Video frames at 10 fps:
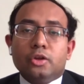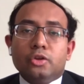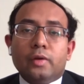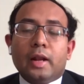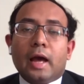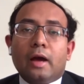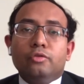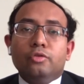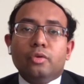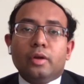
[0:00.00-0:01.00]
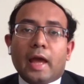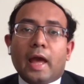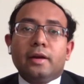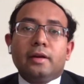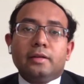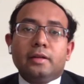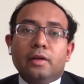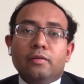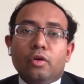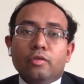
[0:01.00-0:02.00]
you will have to act at the
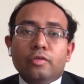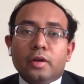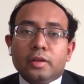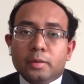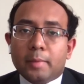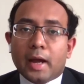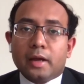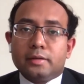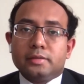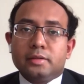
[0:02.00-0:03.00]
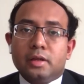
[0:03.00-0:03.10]
level of the buyers